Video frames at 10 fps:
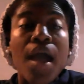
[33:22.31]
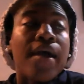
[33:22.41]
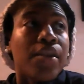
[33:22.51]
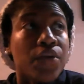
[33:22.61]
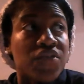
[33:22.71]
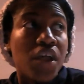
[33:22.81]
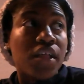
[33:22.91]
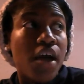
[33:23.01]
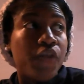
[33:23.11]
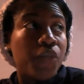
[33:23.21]
I know it's not
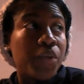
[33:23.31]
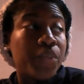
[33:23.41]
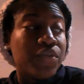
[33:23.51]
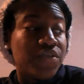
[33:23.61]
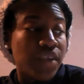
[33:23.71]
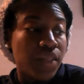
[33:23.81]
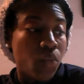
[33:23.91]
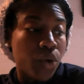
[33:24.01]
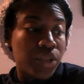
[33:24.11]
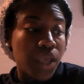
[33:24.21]
allowed for people to say the
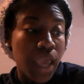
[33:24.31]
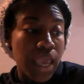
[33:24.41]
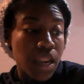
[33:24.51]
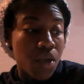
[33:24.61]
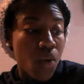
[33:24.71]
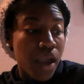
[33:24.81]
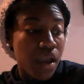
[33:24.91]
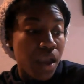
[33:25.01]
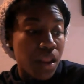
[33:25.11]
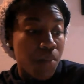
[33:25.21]
word gay
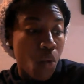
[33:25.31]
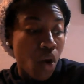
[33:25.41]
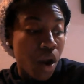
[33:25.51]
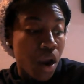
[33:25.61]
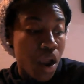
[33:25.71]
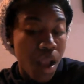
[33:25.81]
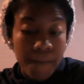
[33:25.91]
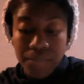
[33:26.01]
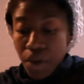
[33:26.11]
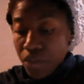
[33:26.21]
anymore,
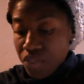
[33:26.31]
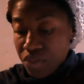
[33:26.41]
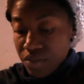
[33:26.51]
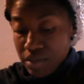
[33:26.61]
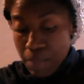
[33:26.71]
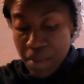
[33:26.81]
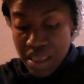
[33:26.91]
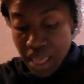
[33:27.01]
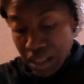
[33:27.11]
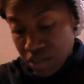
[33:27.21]
but to me
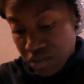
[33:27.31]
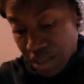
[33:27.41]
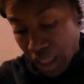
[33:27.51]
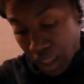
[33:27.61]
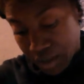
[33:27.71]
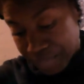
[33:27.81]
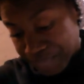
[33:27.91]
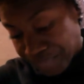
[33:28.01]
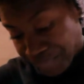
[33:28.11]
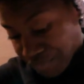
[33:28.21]
that's like,
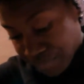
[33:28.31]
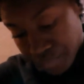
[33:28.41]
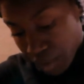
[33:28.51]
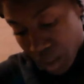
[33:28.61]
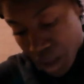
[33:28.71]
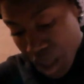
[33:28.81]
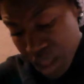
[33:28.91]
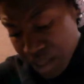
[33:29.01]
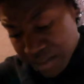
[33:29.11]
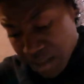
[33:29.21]

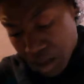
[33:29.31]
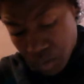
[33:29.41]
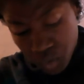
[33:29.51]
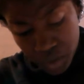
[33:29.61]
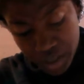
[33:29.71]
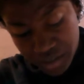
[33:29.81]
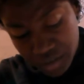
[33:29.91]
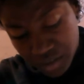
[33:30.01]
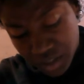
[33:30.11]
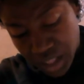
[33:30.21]
that's not cool. It's
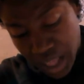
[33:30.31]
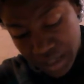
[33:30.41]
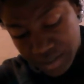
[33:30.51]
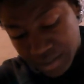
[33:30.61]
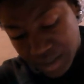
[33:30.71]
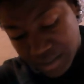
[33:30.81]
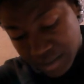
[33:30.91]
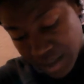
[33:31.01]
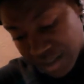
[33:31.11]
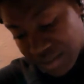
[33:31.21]
just a lot.
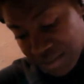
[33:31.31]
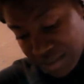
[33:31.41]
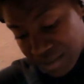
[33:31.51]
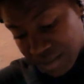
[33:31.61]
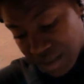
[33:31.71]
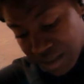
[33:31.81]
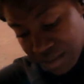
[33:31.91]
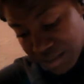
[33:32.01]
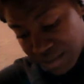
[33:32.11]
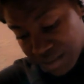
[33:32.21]
It's
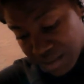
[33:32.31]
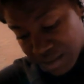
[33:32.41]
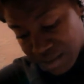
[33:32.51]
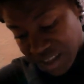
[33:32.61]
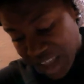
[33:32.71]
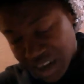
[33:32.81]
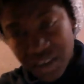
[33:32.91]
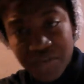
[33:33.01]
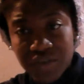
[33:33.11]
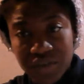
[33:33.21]
the kind
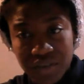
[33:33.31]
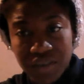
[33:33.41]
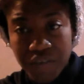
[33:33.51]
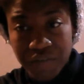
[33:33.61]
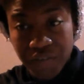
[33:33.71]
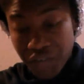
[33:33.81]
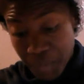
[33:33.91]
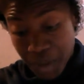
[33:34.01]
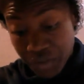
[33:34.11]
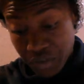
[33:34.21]
of stuff
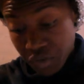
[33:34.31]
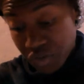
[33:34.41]
females do.